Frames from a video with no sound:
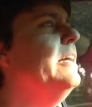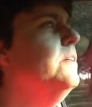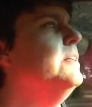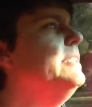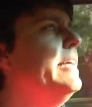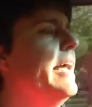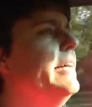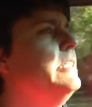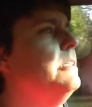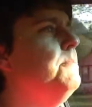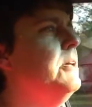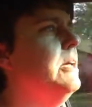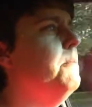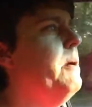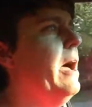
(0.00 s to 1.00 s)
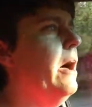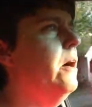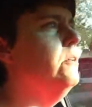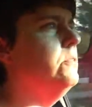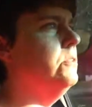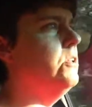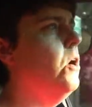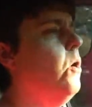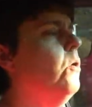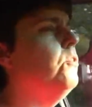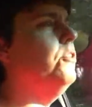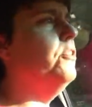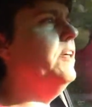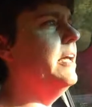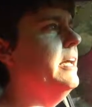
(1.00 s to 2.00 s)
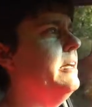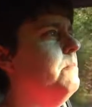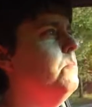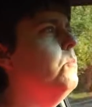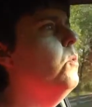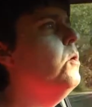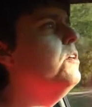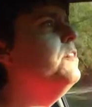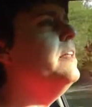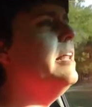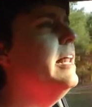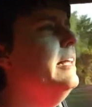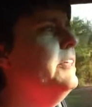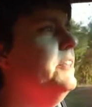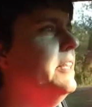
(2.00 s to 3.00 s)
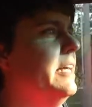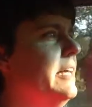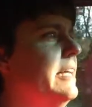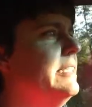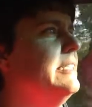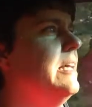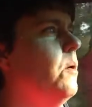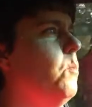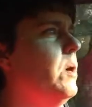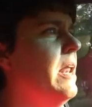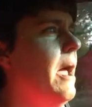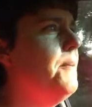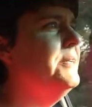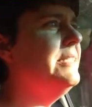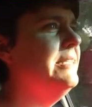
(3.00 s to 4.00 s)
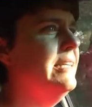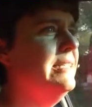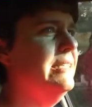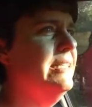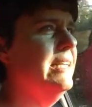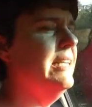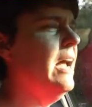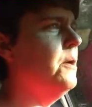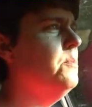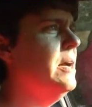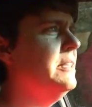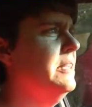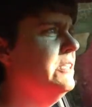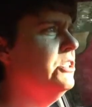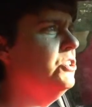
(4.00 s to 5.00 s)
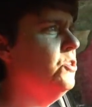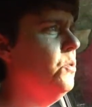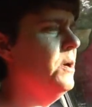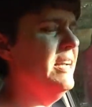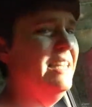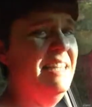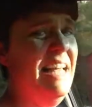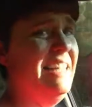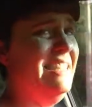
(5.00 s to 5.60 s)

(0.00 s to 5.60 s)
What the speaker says: irritates me about the whole thing more than anything is that when I was 16, I read this story and